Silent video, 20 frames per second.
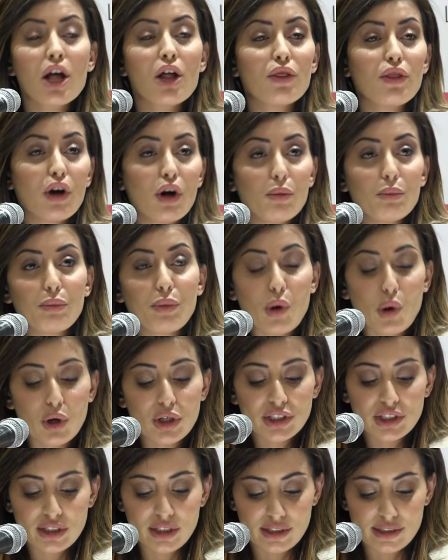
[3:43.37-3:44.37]
the
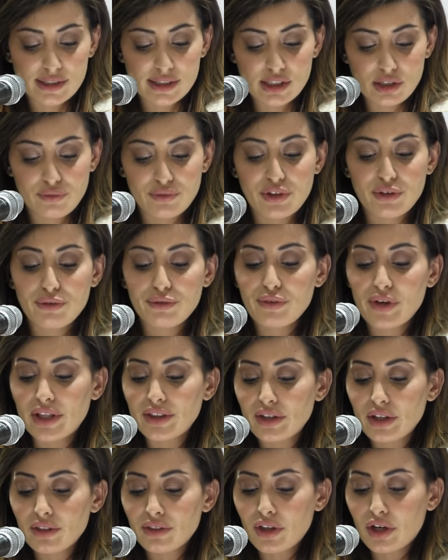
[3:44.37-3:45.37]
importance of
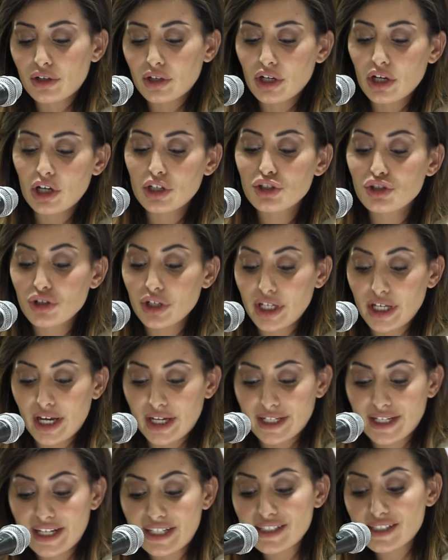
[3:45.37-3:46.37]
defending their country
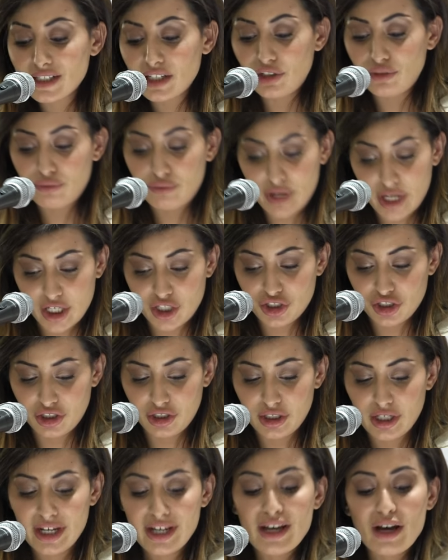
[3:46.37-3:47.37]
against
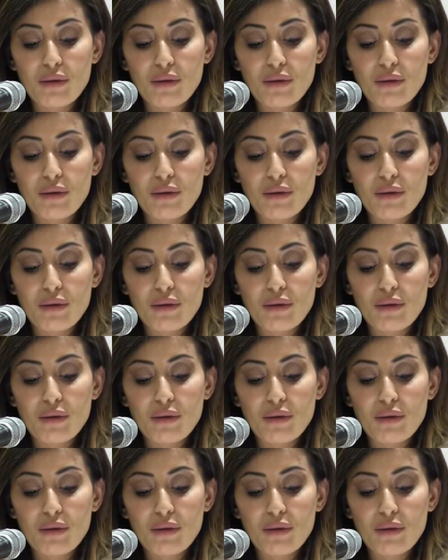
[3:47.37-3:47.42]
invasion,